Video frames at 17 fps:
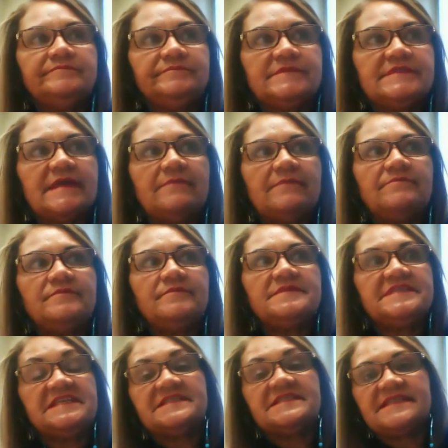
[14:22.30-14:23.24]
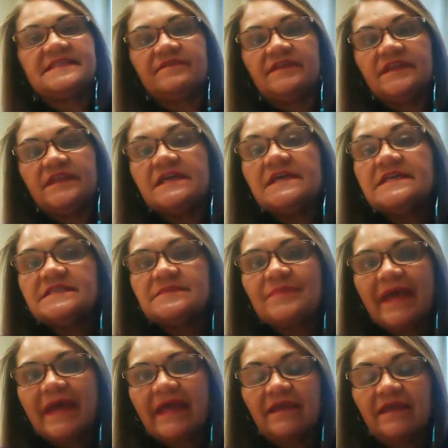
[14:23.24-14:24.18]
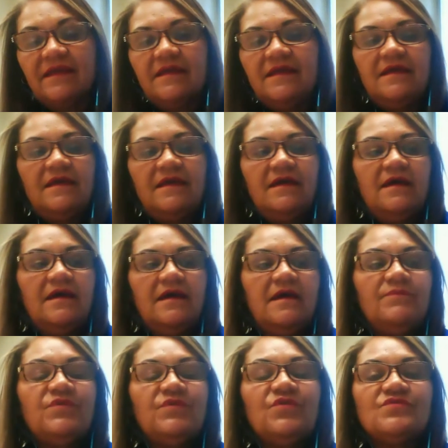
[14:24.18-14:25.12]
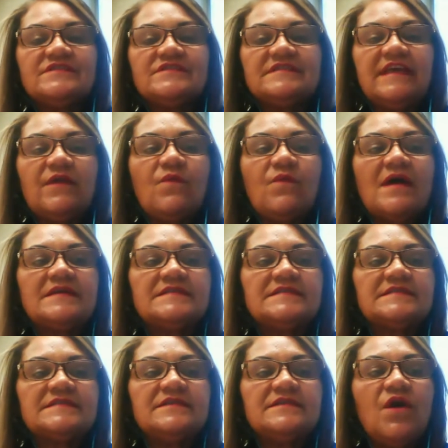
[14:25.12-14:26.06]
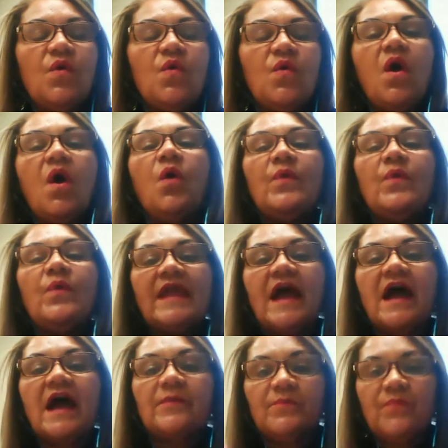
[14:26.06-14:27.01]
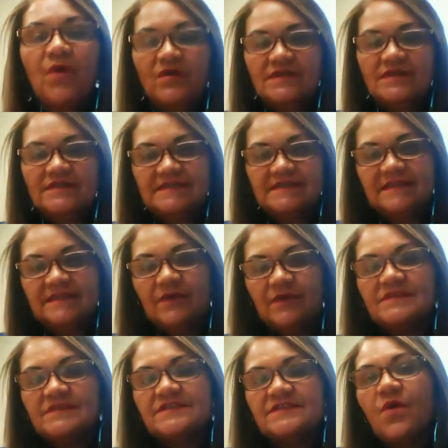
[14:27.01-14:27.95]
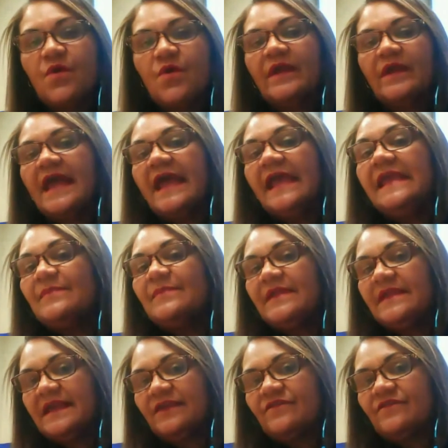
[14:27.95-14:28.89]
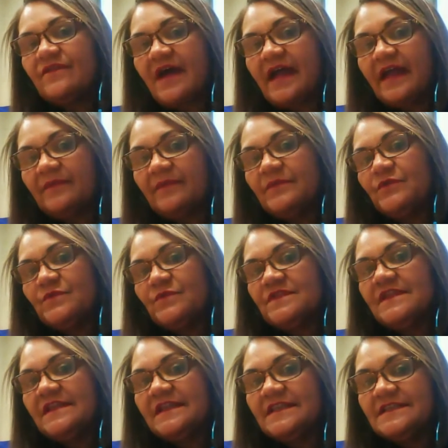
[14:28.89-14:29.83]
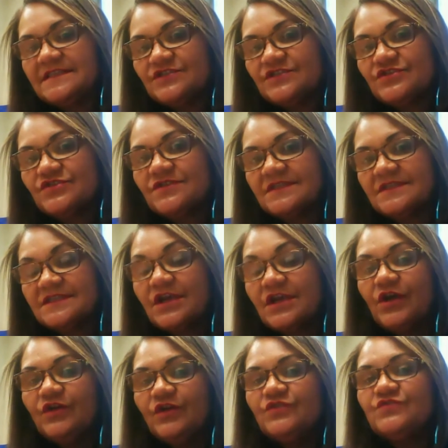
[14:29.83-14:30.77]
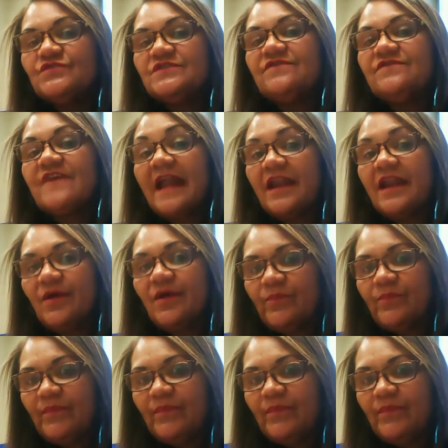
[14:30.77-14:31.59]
some 6-7 years back, because there was no OER policy, there was no enabling environment within institutions to develop